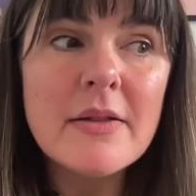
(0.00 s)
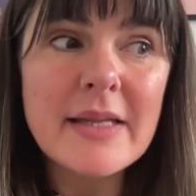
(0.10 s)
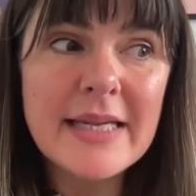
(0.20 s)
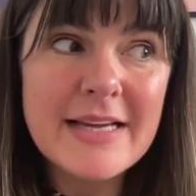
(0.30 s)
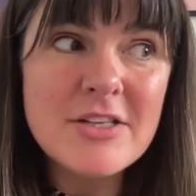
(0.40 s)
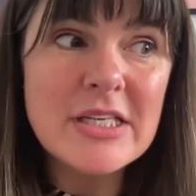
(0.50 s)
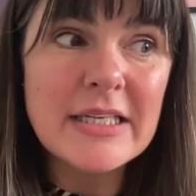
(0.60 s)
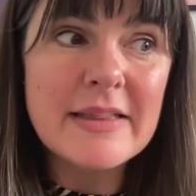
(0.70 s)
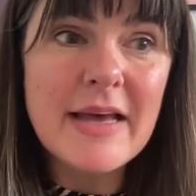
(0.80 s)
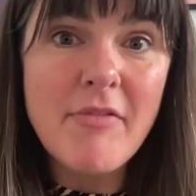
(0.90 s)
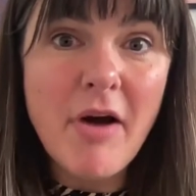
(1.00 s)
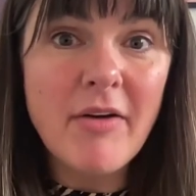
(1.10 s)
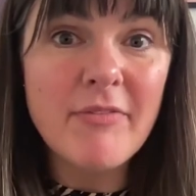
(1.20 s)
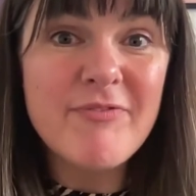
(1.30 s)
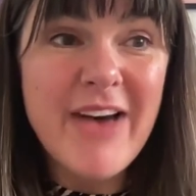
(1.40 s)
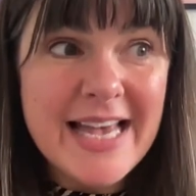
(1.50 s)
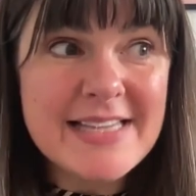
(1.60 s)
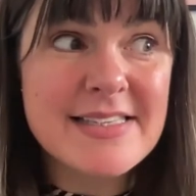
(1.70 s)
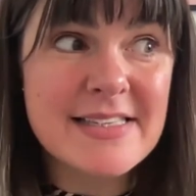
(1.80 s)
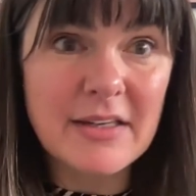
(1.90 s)
that actually there are
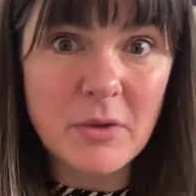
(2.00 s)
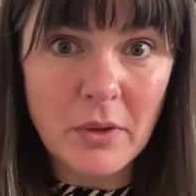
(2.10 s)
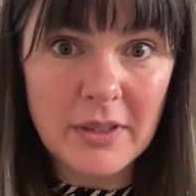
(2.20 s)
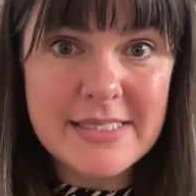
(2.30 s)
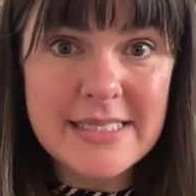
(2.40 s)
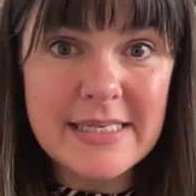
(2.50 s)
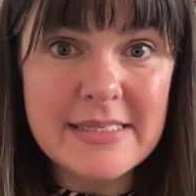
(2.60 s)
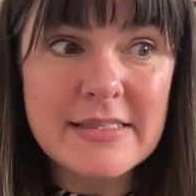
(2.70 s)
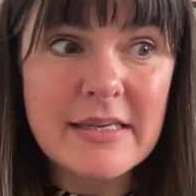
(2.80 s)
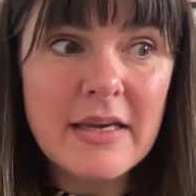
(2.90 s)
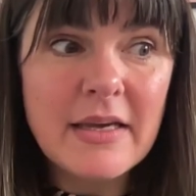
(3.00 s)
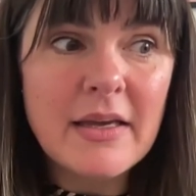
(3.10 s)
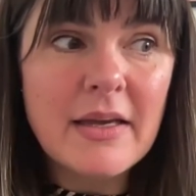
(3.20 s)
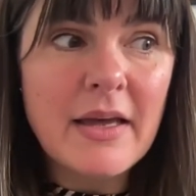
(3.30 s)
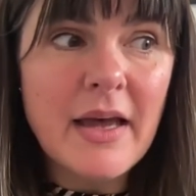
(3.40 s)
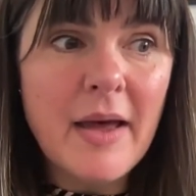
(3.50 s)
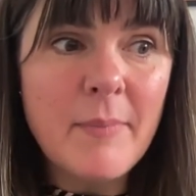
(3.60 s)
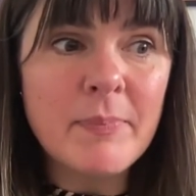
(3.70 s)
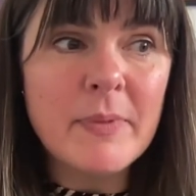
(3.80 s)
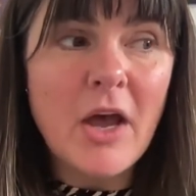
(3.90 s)
vast inequalities
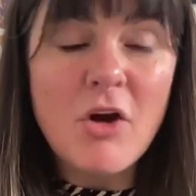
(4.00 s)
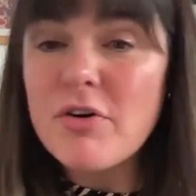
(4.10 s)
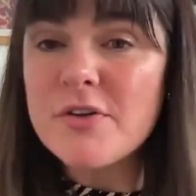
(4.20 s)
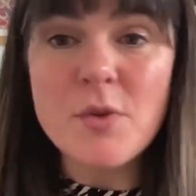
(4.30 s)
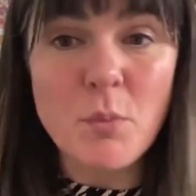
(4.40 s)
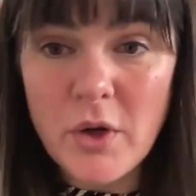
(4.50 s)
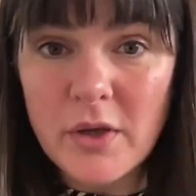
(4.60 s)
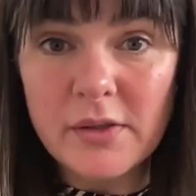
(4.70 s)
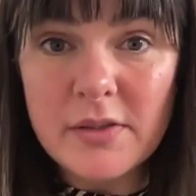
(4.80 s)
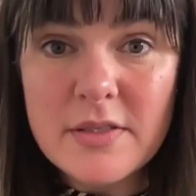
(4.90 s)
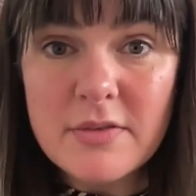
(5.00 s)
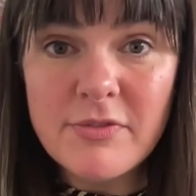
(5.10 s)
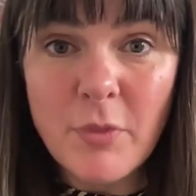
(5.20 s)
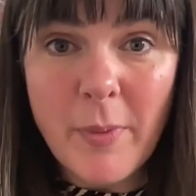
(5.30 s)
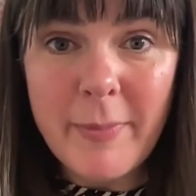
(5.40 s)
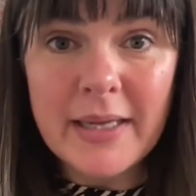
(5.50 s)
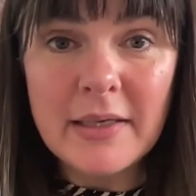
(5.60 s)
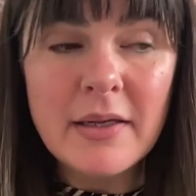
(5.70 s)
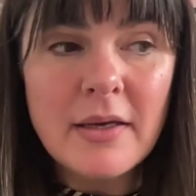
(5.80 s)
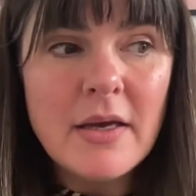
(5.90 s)
across the world for
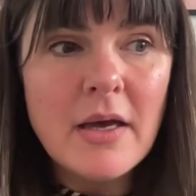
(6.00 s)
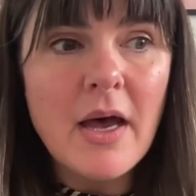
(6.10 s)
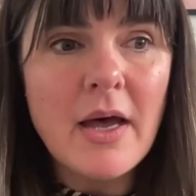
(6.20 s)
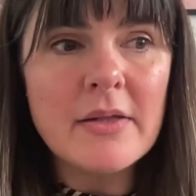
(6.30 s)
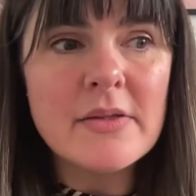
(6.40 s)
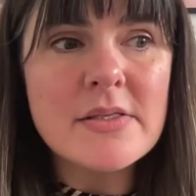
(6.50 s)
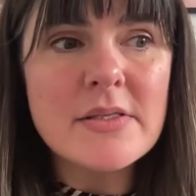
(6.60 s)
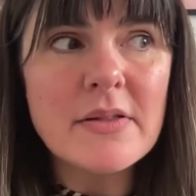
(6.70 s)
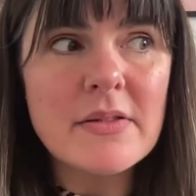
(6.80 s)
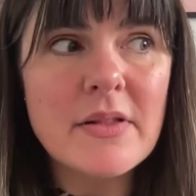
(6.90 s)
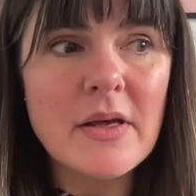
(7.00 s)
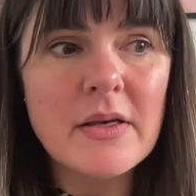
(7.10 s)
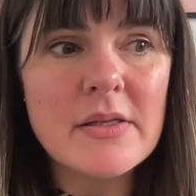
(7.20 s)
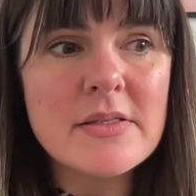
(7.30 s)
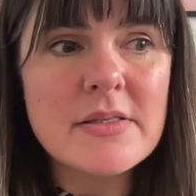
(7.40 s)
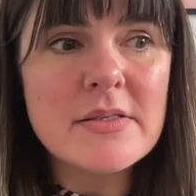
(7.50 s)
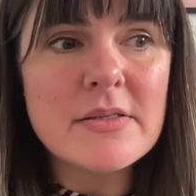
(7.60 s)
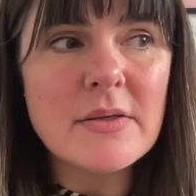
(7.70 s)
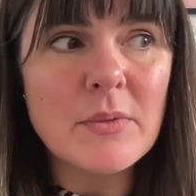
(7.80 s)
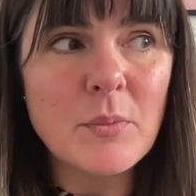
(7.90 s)
women, and that
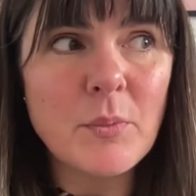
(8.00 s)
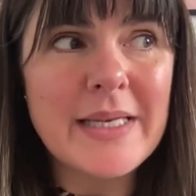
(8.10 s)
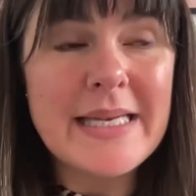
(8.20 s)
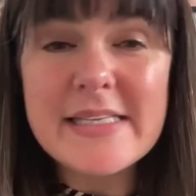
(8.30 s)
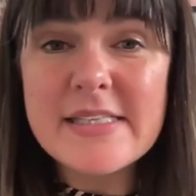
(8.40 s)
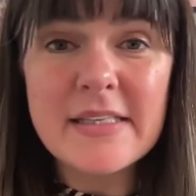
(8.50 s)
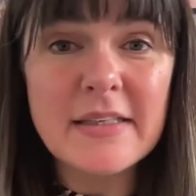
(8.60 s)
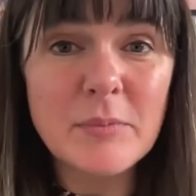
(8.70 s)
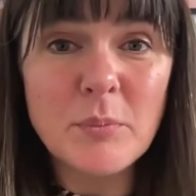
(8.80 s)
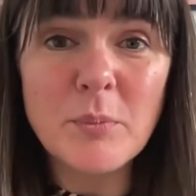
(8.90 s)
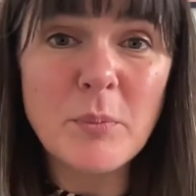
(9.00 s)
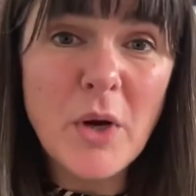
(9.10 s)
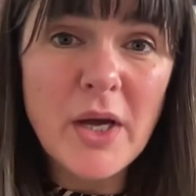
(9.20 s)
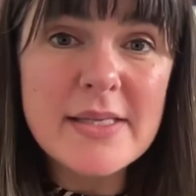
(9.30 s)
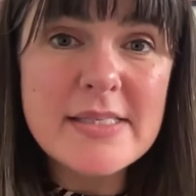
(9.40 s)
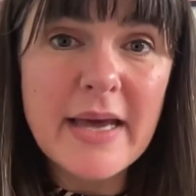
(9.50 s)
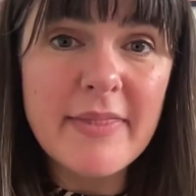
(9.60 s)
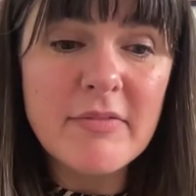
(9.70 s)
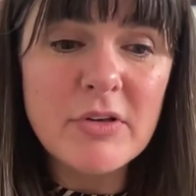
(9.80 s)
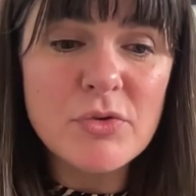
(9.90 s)
we need to work
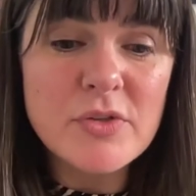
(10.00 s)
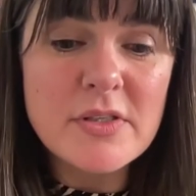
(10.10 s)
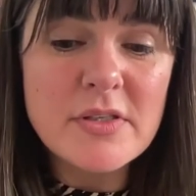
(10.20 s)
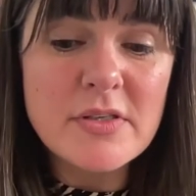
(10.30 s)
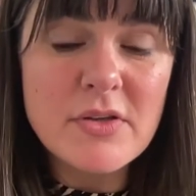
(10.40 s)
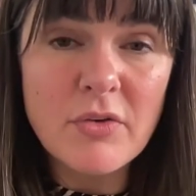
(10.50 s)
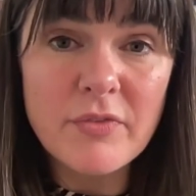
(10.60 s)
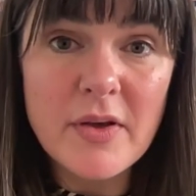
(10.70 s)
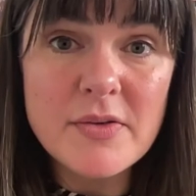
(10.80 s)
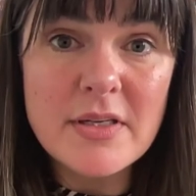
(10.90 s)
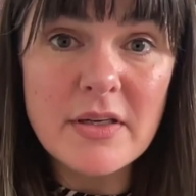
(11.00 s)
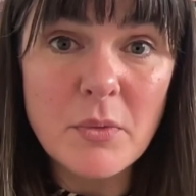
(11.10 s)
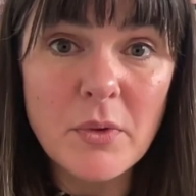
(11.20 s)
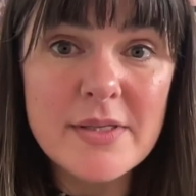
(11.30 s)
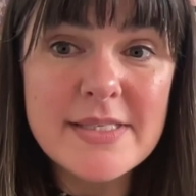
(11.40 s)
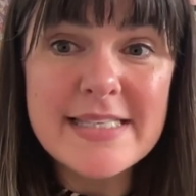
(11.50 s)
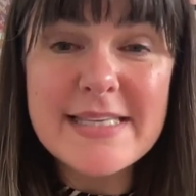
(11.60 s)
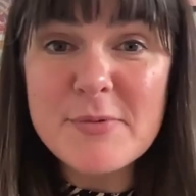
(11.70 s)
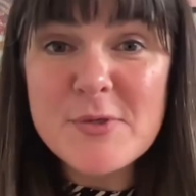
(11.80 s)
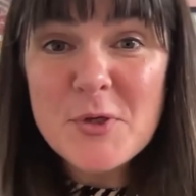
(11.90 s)
together in order to solve those inequalities.
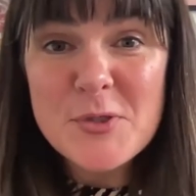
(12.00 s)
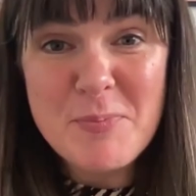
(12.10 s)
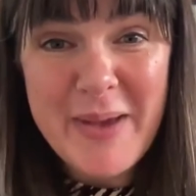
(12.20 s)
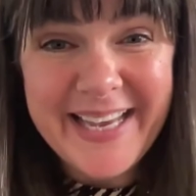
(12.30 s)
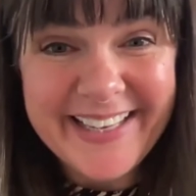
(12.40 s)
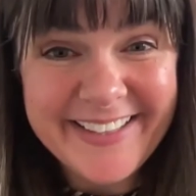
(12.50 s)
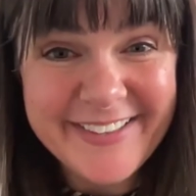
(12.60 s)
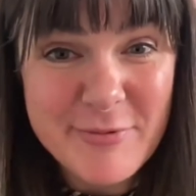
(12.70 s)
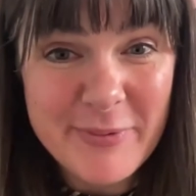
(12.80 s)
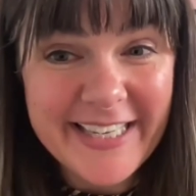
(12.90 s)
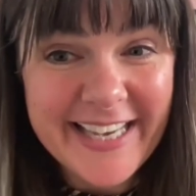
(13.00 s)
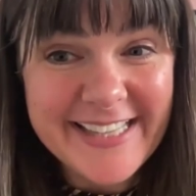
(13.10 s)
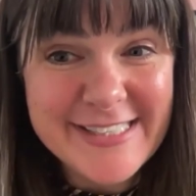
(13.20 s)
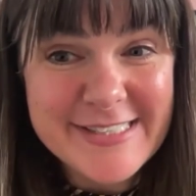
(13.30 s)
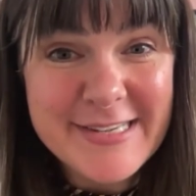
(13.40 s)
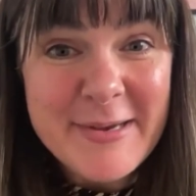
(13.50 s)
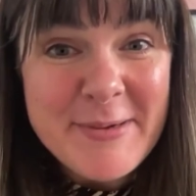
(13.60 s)
I was on a debate at the weekend,